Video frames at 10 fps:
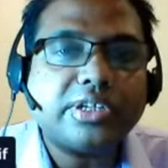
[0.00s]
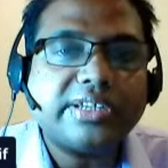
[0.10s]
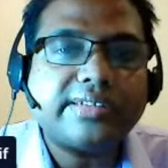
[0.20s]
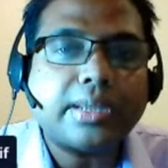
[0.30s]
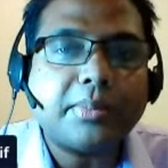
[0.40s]

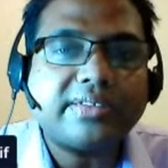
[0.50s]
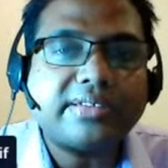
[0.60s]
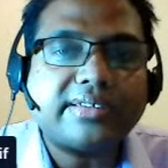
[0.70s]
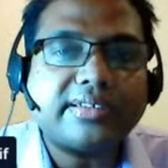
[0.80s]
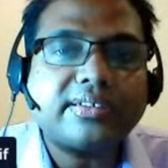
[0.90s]
In some
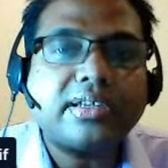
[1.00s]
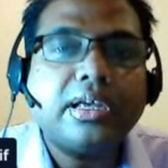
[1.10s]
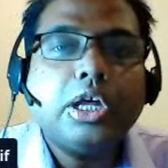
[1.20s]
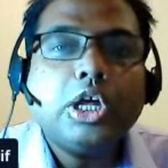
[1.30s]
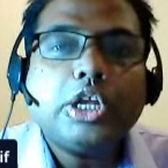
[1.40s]
cases,
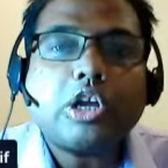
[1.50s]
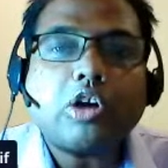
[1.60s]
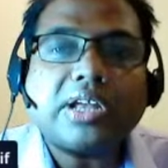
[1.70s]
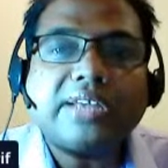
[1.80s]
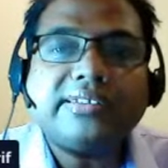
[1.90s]

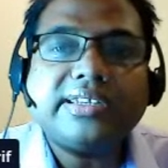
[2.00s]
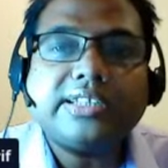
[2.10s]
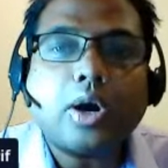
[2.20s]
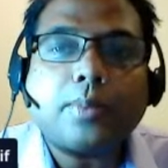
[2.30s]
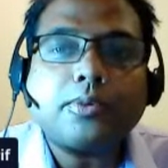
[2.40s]
recognizing
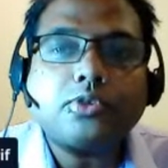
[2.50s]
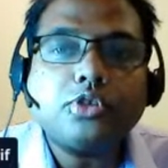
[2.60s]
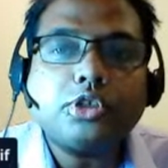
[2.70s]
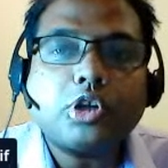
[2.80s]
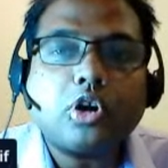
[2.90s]
the
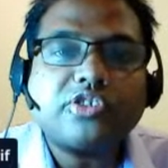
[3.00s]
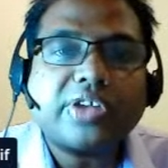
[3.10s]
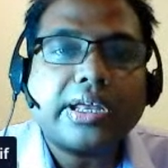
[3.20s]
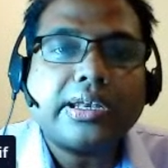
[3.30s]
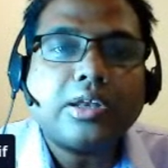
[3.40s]
opportunity cost
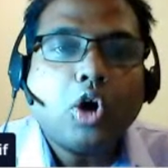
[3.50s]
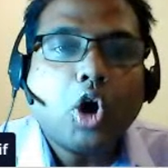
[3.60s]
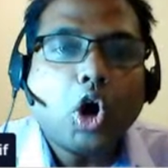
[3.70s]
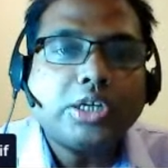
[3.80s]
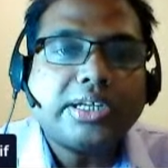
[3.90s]
can
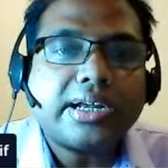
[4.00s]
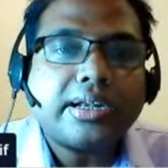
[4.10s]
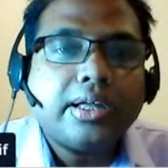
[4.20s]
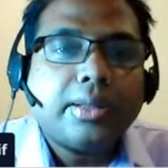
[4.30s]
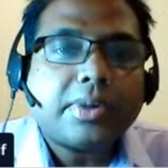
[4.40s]
alter
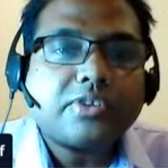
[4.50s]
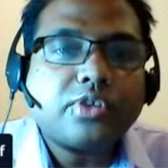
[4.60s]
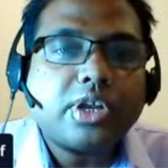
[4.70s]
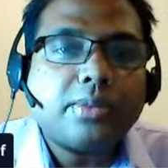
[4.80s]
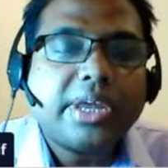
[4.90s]

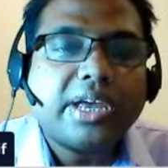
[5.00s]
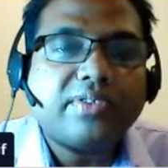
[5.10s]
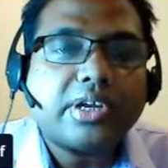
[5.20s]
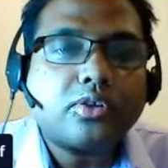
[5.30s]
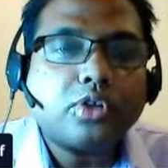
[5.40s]
personal
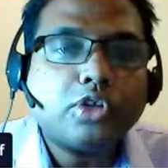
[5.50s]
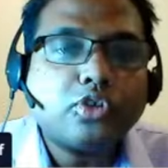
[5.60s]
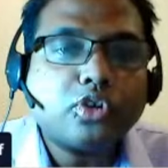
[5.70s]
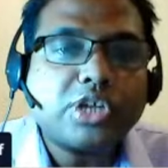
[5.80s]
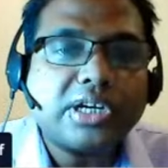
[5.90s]
behaviors.
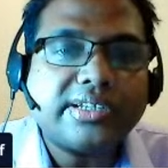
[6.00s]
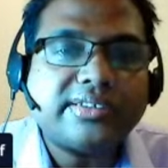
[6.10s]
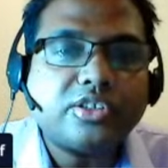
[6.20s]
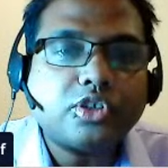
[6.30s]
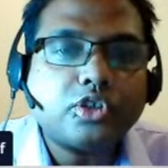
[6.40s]
Social
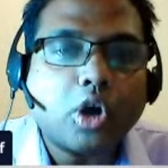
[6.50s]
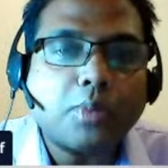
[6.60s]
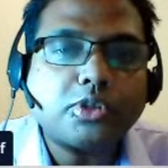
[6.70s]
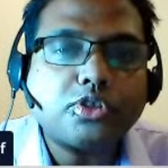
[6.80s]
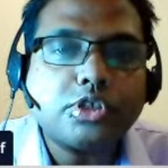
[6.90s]
decision.
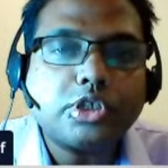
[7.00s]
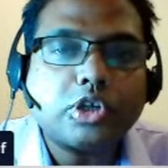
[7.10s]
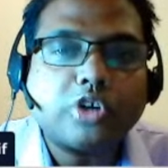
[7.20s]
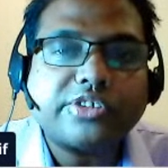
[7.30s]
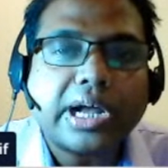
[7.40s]
Opportunity
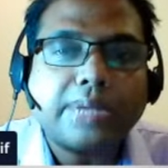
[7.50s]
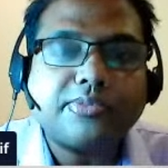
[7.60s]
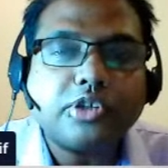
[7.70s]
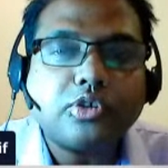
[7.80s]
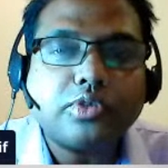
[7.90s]
cost comes
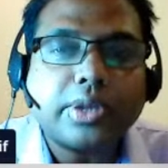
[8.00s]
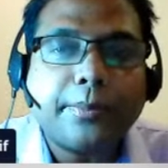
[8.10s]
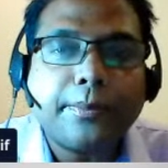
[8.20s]
into the